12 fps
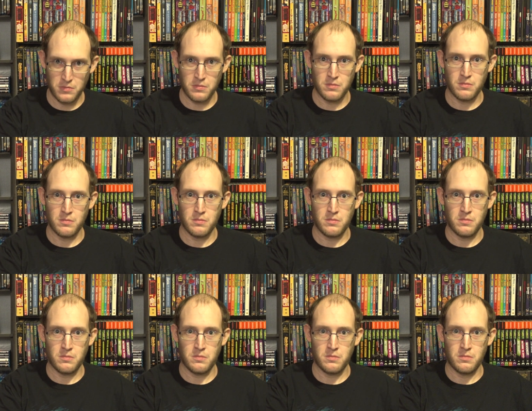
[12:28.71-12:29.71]

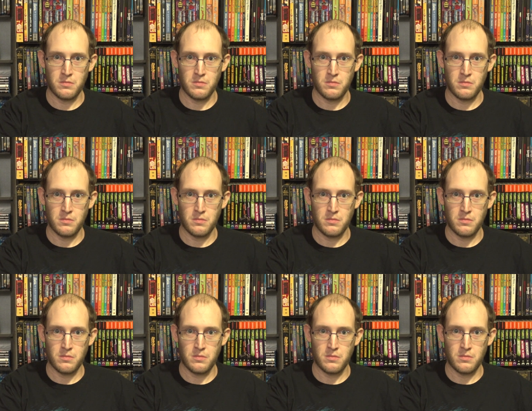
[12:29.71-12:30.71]
(silence)